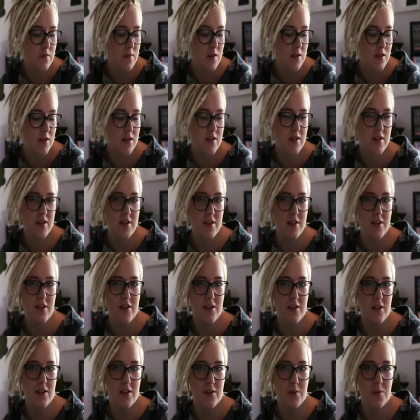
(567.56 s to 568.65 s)
just because,
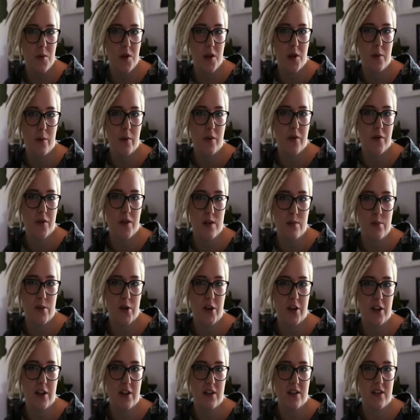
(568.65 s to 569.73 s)
you know, we don't want those
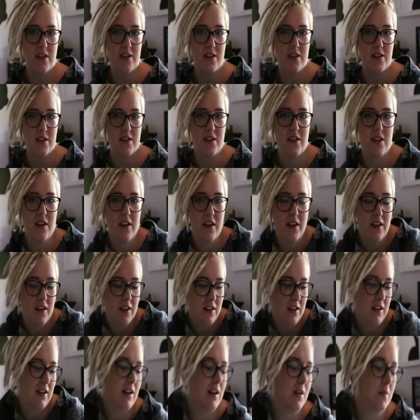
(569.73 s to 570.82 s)
products
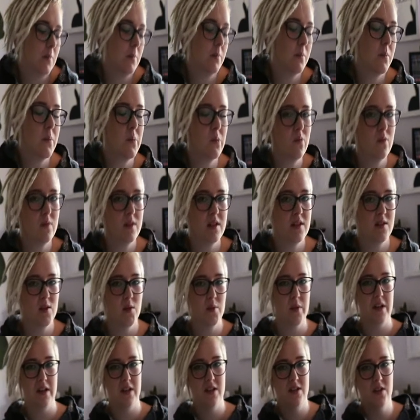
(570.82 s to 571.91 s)
still
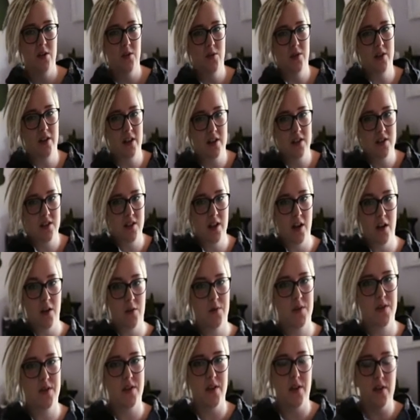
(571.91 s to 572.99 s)
being sold in our
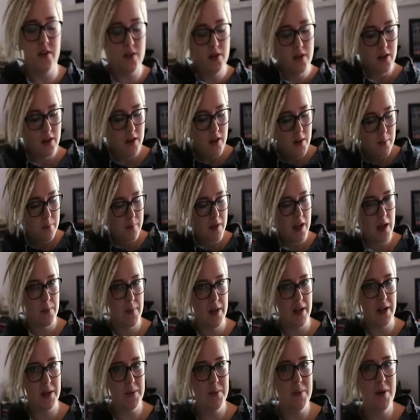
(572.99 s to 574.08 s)
shelves, so keep
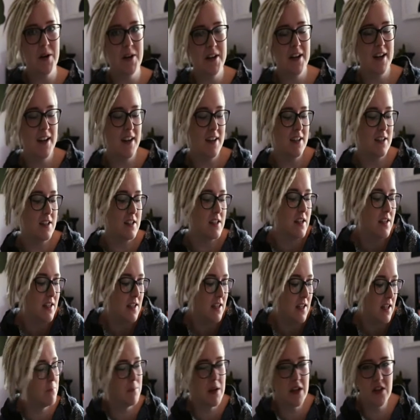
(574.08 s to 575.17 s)
that in mind.
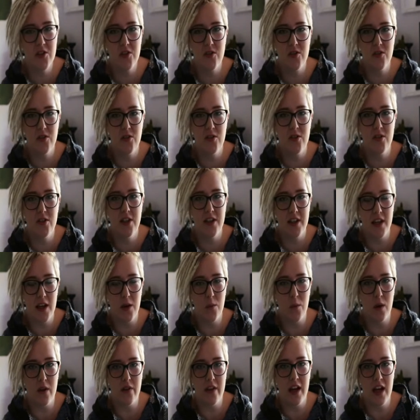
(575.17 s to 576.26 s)
Make sure you
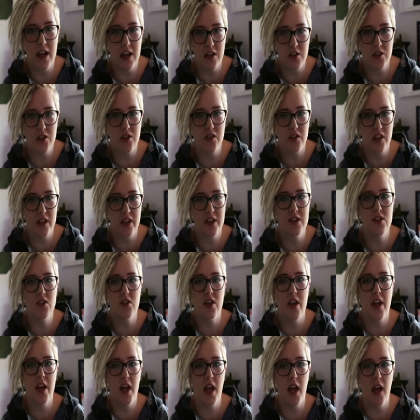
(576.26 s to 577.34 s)
get one that actually cleans
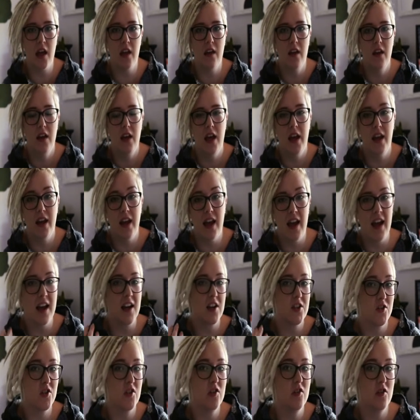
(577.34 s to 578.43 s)
your hair and
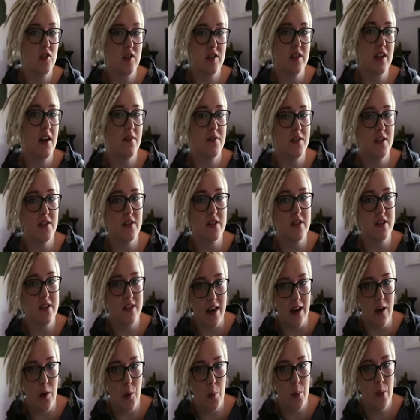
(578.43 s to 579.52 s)
actually looks after your
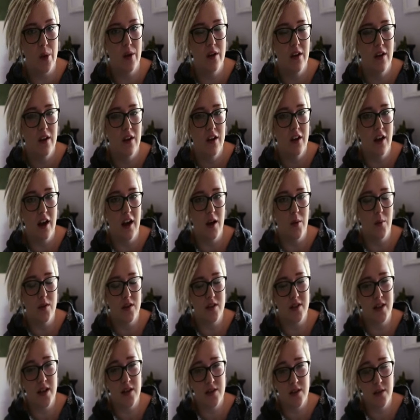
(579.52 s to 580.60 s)
scalp,
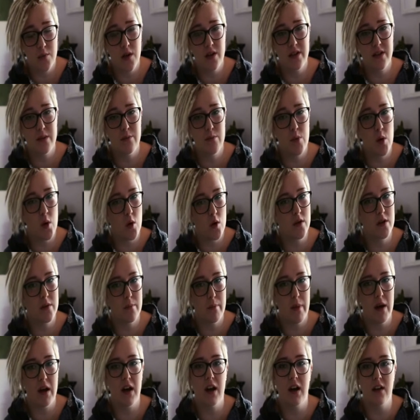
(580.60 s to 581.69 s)
because that's the most
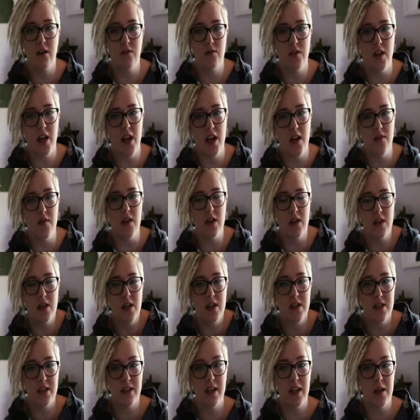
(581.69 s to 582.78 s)
important part of your head that you
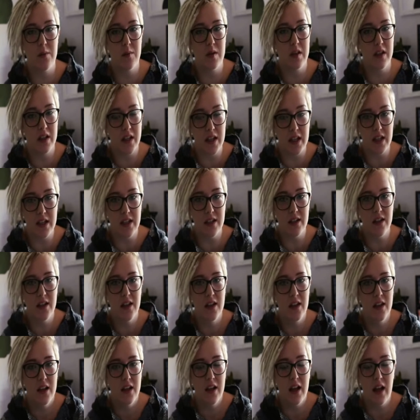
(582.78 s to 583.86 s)
need to keep clean
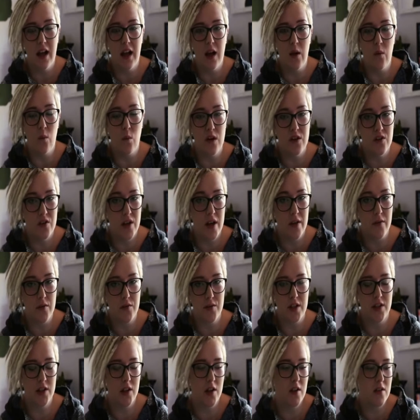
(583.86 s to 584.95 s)
when you have
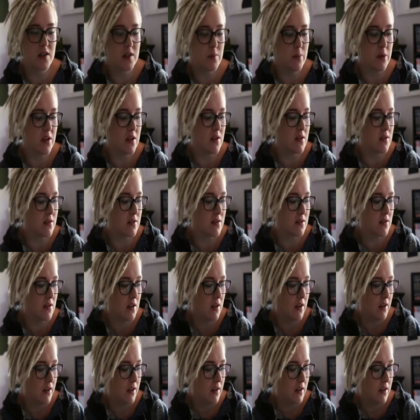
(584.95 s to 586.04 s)
dreadlocks, because
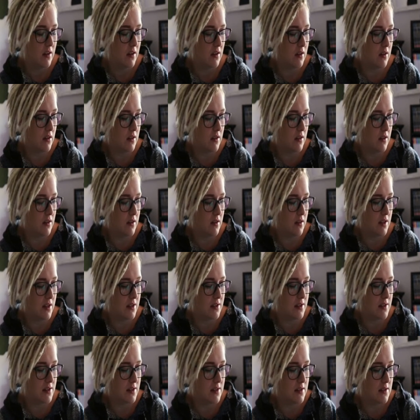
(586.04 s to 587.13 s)

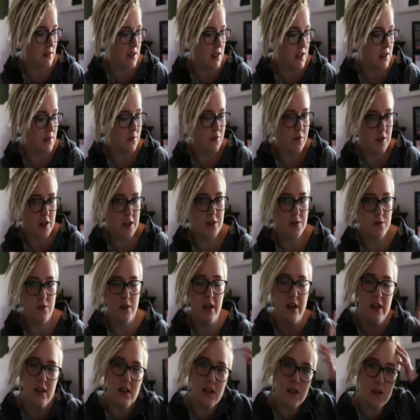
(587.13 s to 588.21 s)
it's vital.
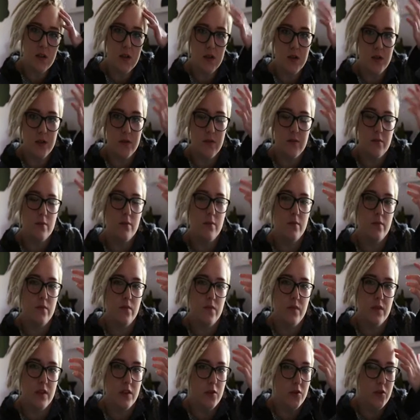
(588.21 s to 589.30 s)
Like, your
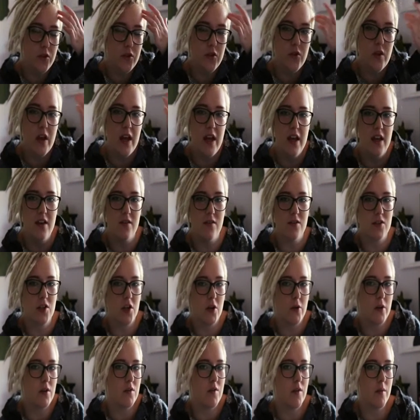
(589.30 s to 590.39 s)
new hair is
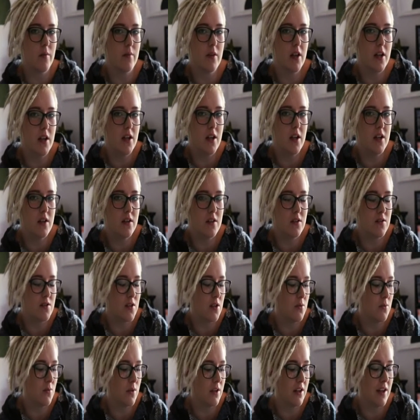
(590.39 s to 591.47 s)
going from there, and you
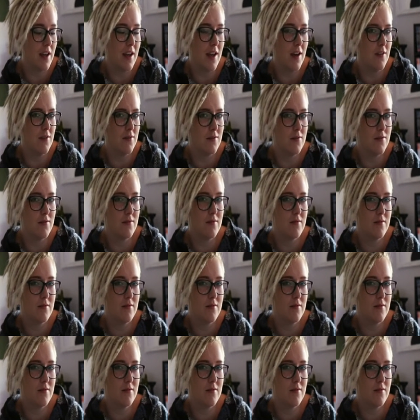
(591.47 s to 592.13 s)
don't want to have